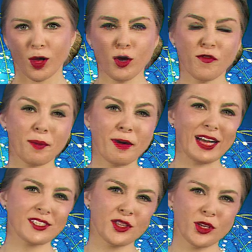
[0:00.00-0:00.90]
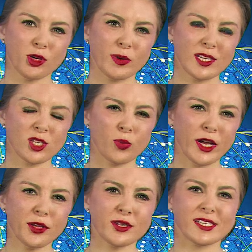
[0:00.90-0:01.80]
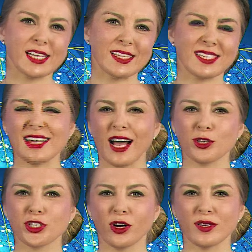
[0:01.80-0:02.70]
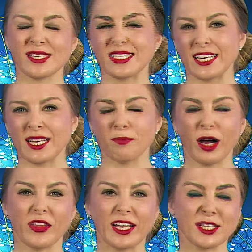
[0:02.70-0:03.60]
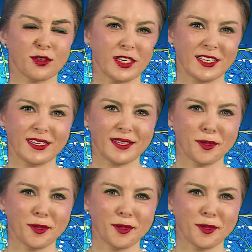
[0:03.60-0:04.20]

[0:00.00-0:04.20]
Moving back to the U S, where do you see the Dow Jones sitting by the end of the year?